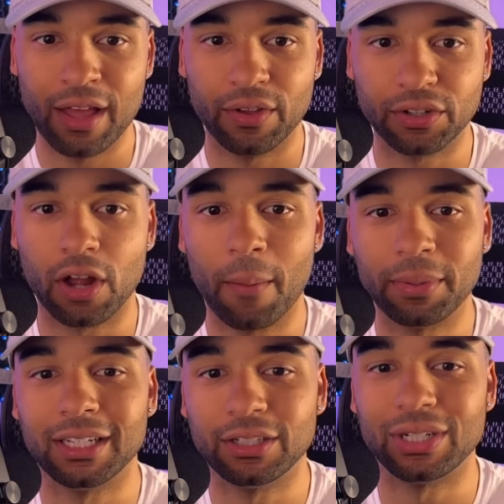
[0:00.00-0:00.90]
There's
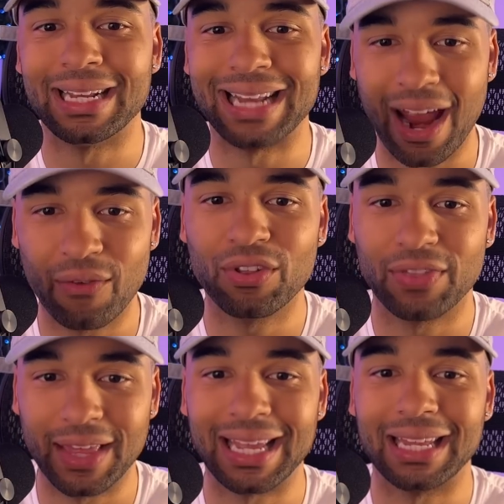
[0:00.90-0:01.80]
competition in
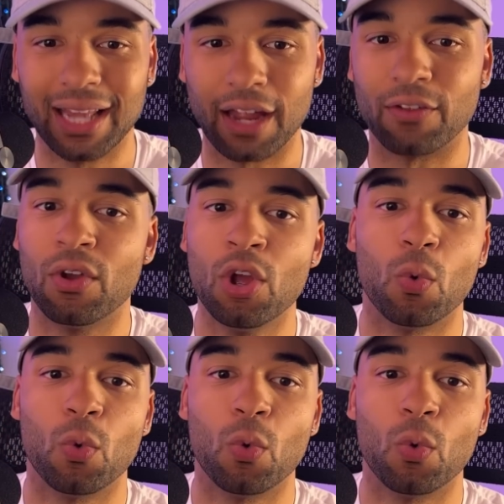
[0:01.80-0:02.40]
everything in life.